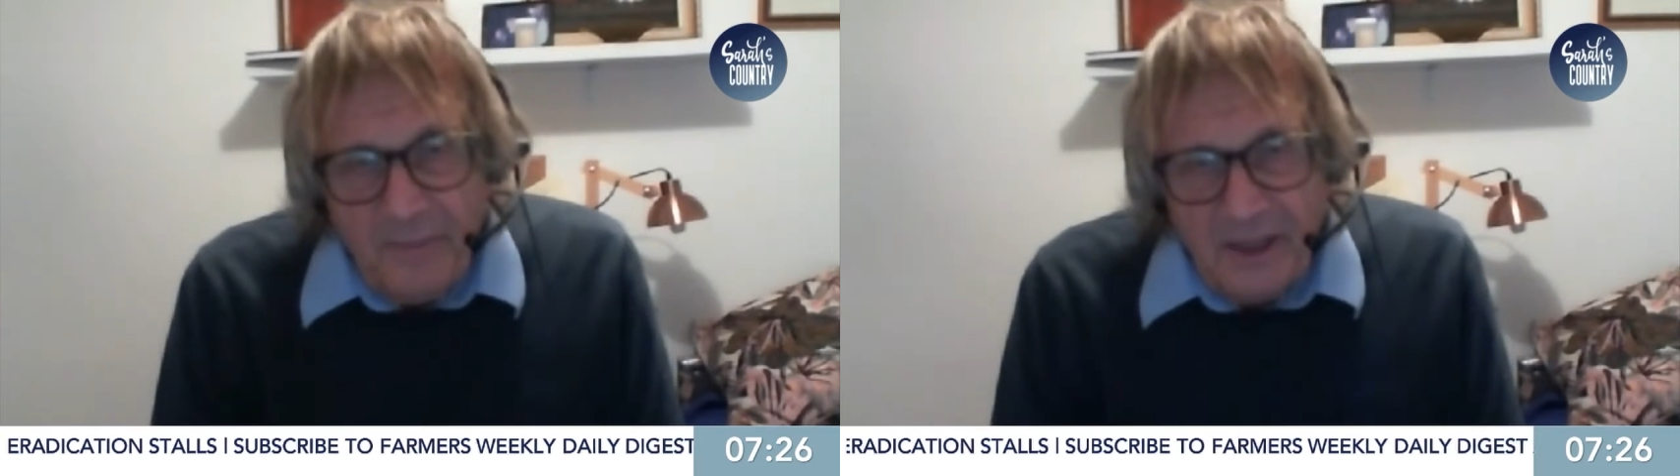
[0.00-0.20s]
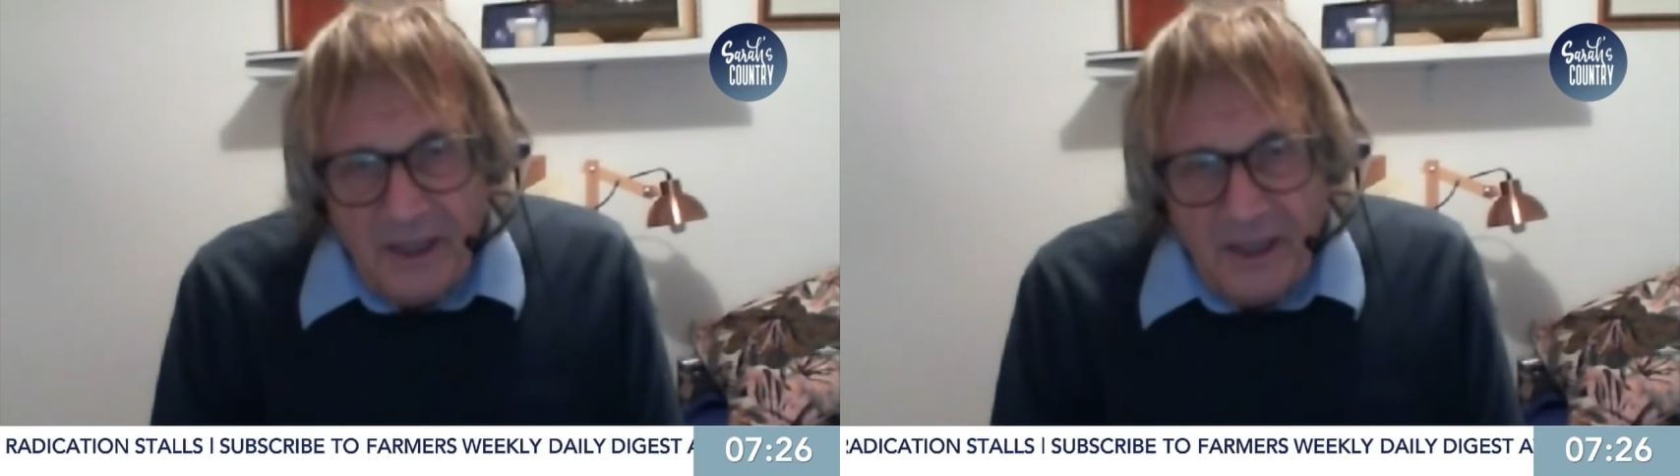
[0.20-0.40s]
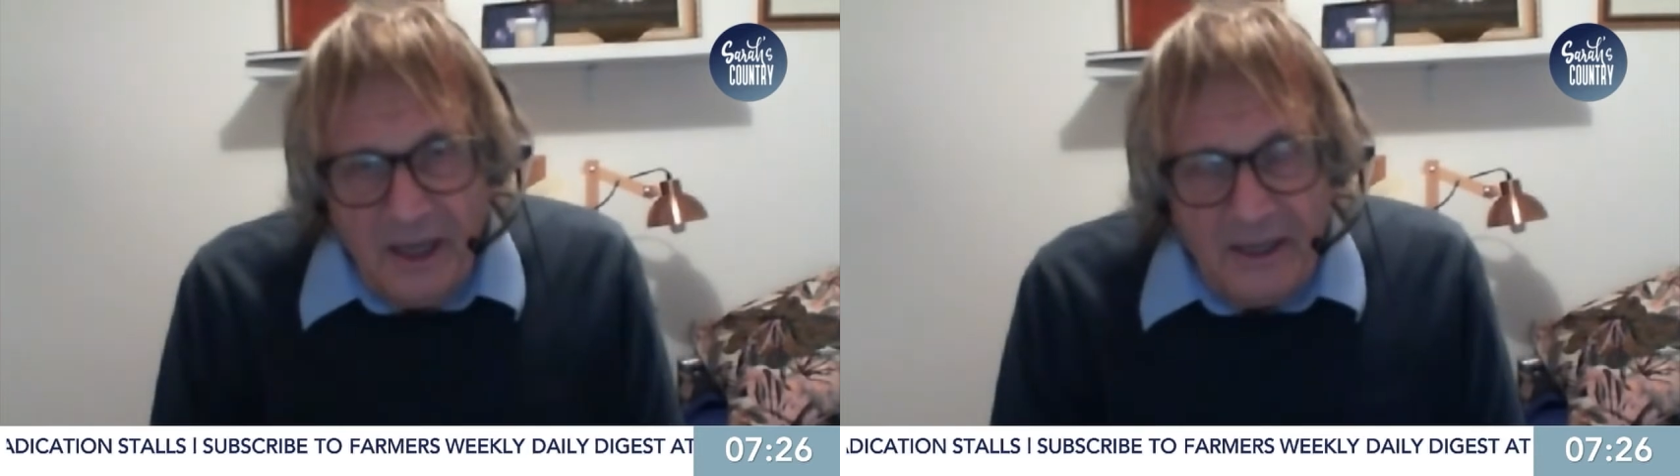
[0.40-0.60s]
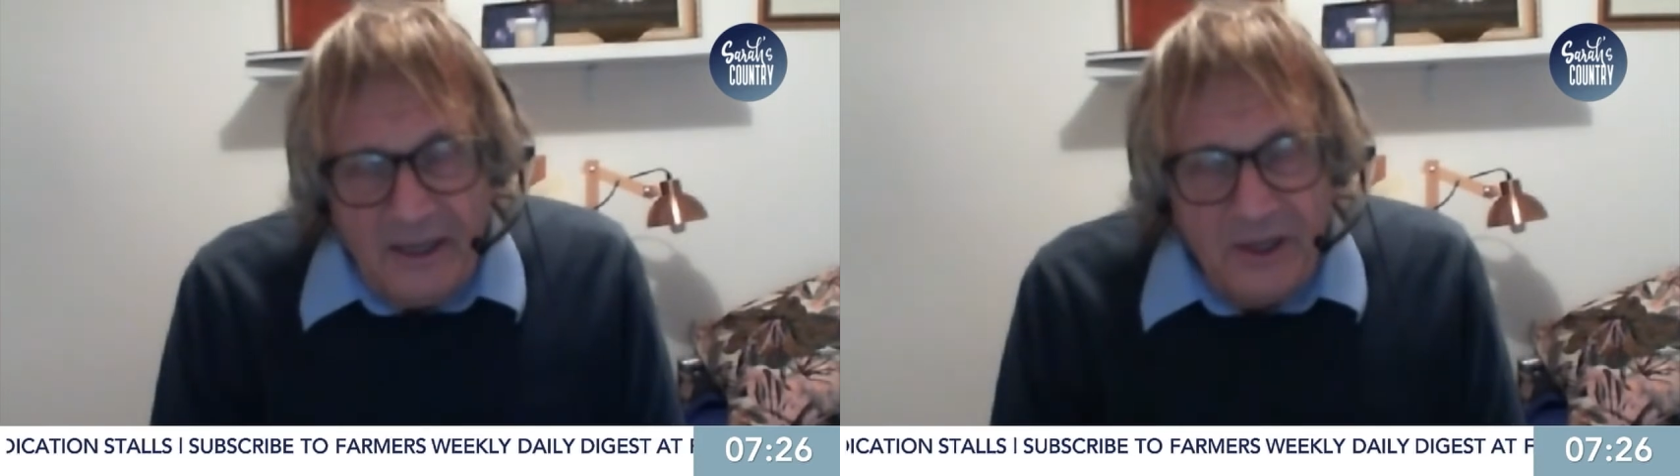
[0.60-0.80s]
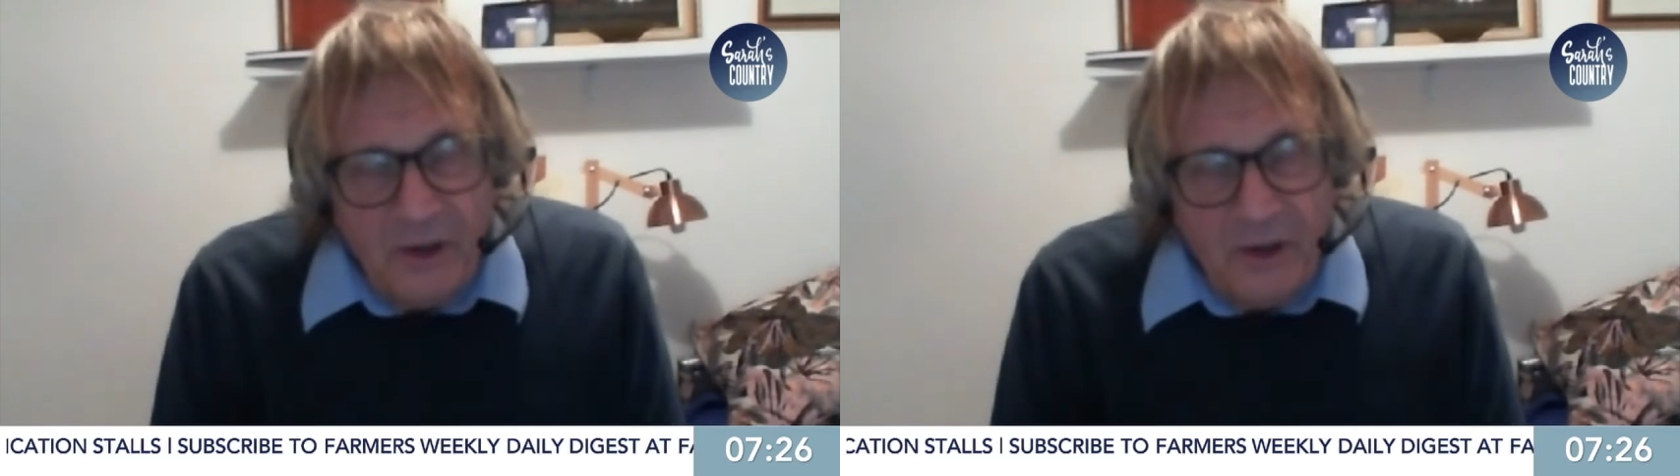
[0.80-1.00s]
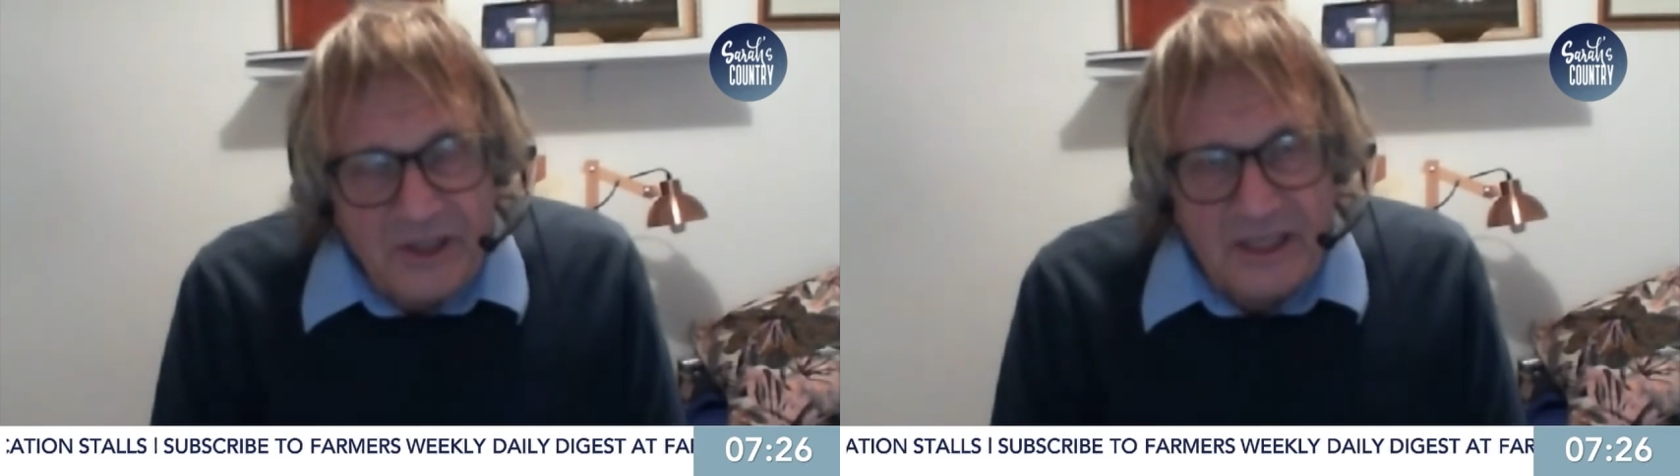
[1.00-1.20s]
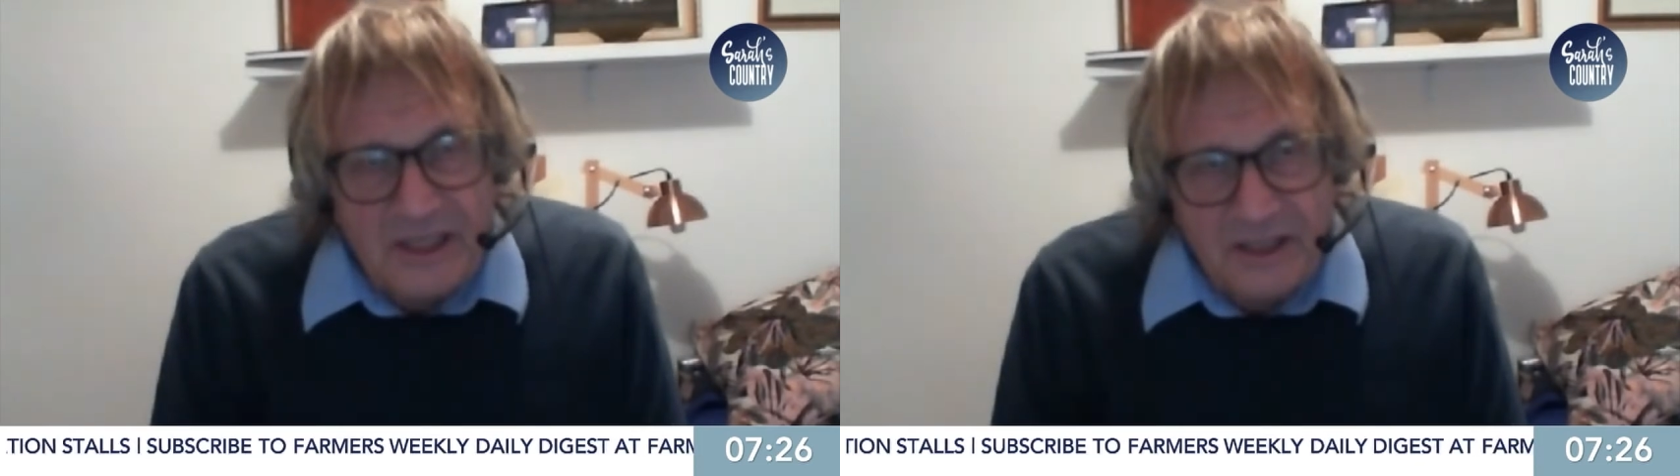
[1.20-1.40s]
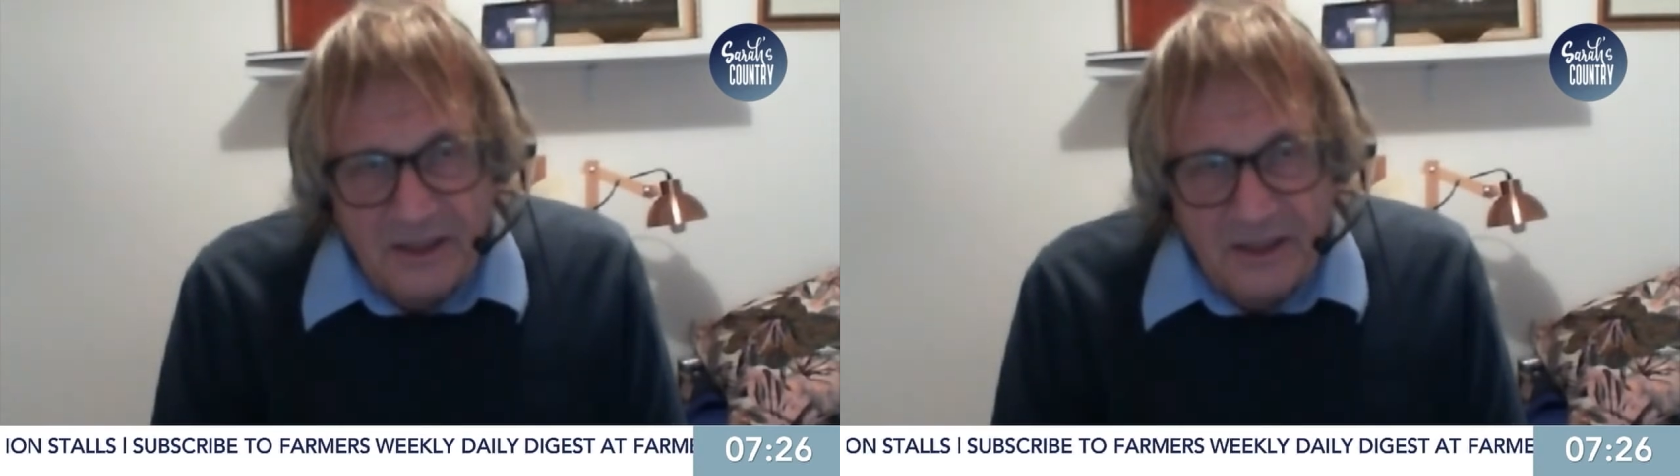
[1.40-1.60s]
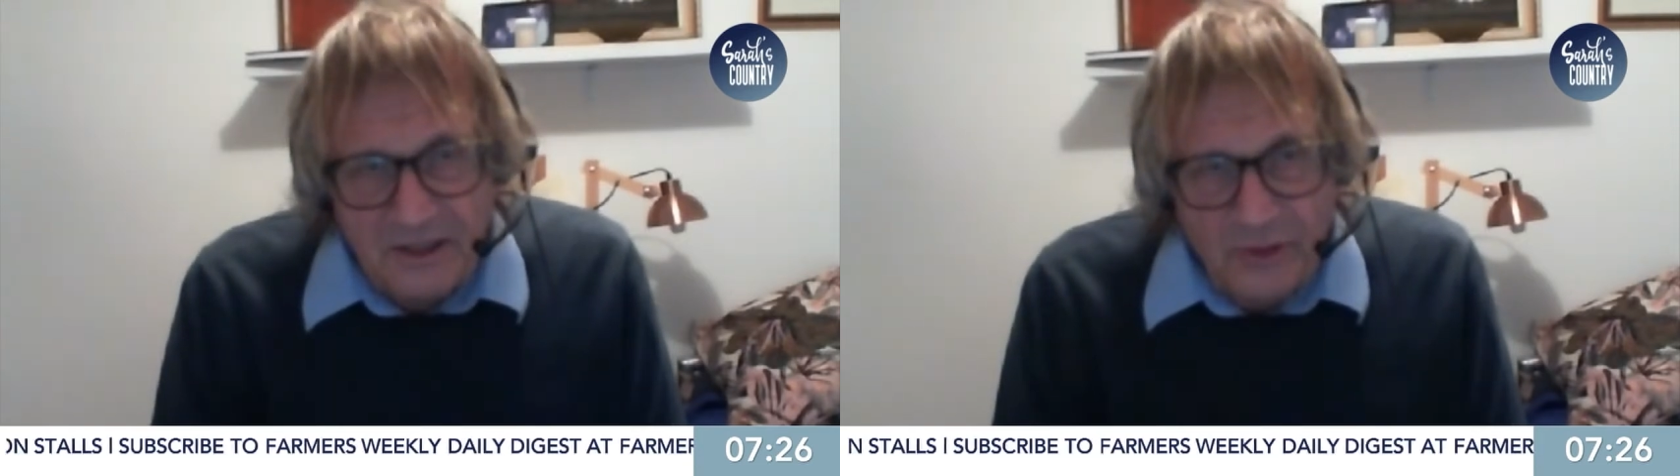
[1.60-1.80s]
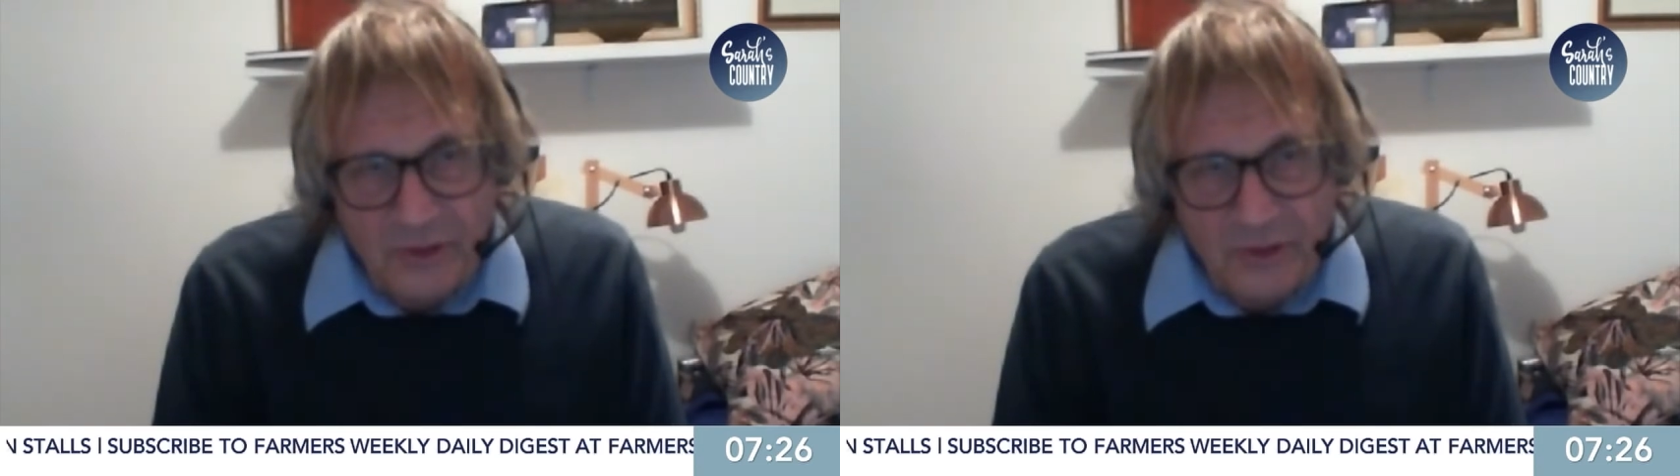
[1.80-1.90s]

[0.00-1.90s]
but no resistance